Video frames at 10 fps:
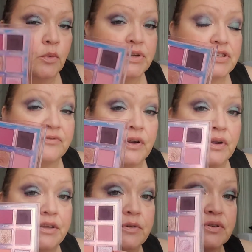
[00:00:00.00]
which are
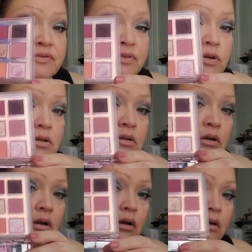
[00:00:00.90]
very useful.
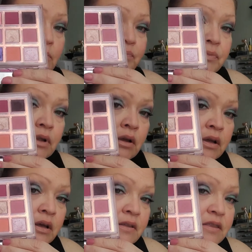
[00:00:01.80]
Um,
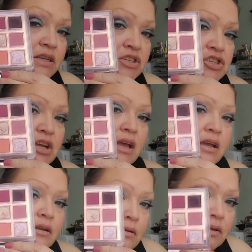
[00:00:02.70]
this
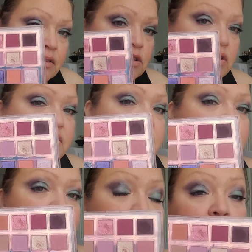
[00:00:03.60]
shade looks
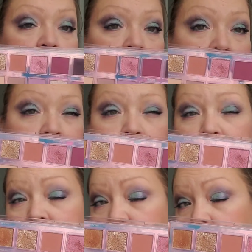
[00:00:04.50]
deep,
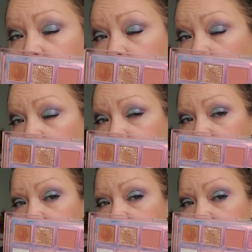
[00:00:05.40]
but it's really not.